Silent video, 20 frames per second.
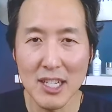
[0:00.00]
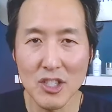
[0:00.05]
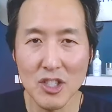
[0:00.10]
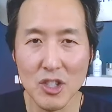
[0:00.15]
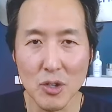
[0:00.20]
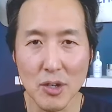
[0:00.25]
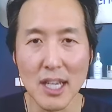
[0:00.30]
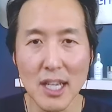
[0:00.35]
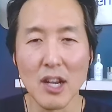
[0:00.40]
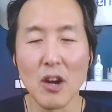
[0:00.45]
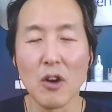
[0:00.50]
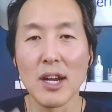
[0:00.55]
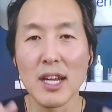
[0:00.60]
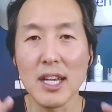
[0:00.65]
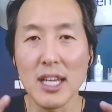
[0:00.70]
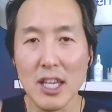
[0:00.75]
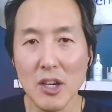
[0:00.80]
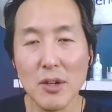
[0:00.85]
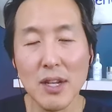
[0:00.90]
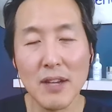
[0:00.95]
injury or
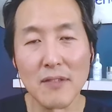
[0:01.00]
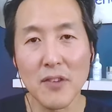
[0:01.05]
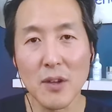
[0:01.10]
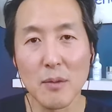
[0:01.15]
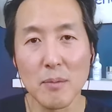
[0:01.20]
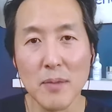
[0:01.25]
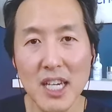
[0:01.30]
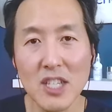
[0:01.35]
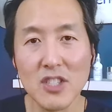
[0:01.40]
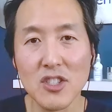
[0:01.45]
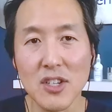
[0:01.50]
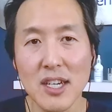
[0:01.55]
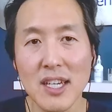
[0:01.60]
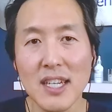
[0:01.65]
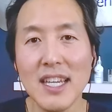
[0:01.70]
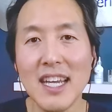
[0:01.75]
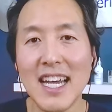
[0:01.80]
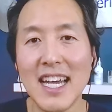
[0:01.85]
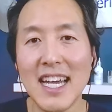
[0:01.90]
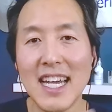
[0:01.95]
acute
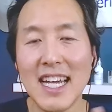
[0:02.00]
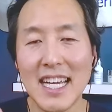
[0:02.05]
inflammation